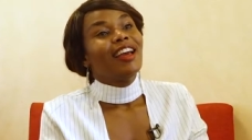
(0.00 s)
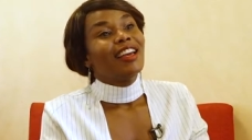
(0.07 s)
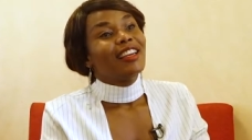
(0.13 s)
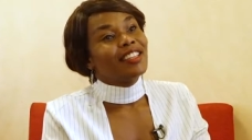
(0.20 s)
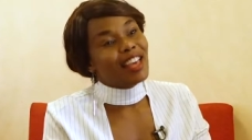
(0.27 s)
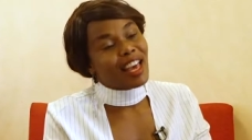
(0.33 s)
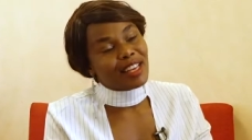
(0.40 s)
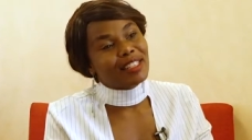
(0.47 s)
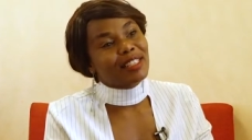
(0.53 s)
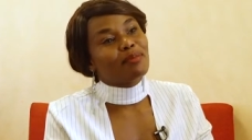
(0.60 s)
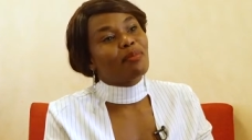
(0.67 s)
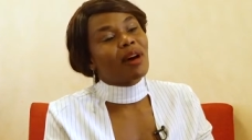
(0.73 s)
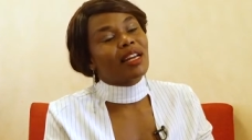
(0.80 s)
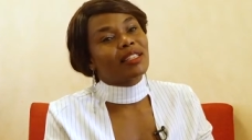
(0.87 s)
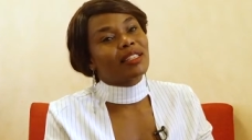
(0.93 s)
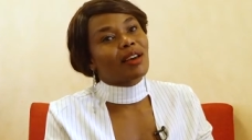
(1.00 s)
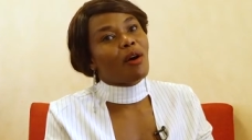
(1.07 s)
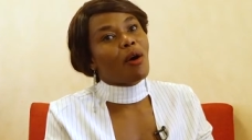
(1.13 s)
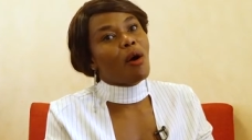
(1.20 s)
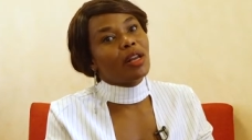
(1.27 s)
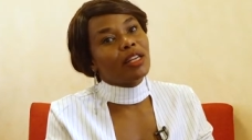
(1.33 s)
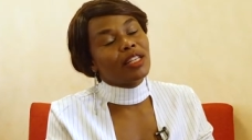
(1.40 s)
Yes, but
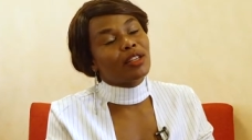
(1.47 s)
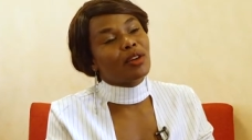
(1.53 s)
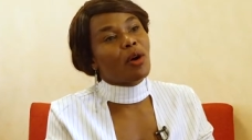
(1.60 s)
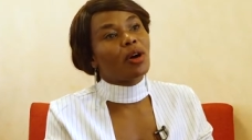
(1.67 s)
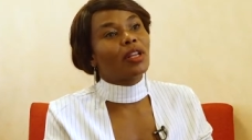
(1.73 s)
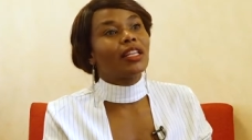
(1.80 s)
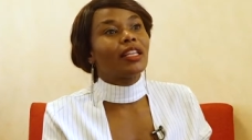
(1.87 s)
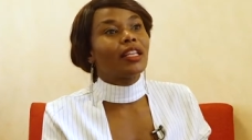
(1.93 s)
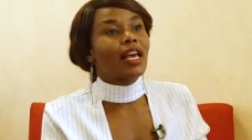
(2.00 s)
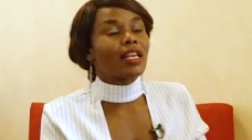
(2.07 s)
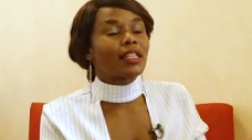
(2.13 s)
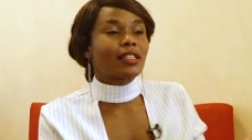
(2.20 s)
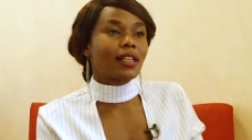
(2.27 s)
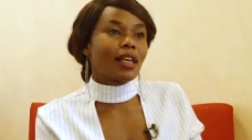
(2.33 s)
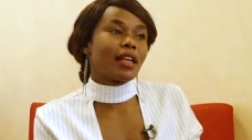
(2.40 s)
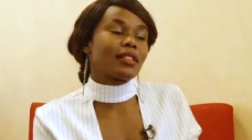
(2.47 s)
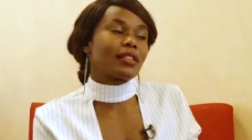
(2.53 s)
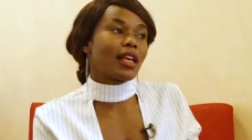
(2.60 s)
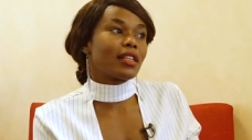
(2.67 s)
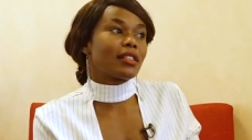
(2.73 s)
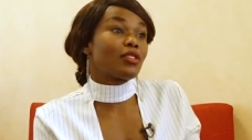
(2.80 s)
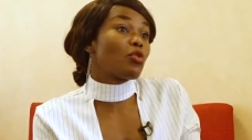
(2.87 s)
all in all,
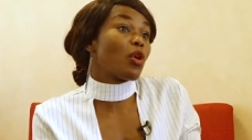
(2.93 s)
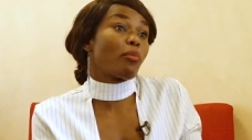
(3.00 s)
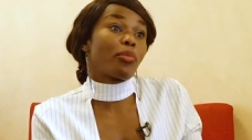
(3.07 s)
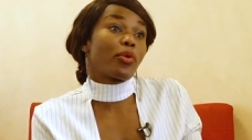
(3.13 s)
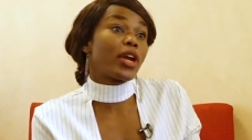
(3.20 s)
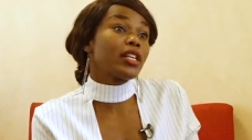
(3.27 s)
as you embrace